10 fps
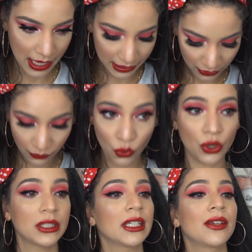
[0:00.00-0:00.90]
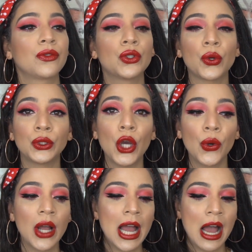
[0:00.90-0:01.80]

and of course, if you don't know,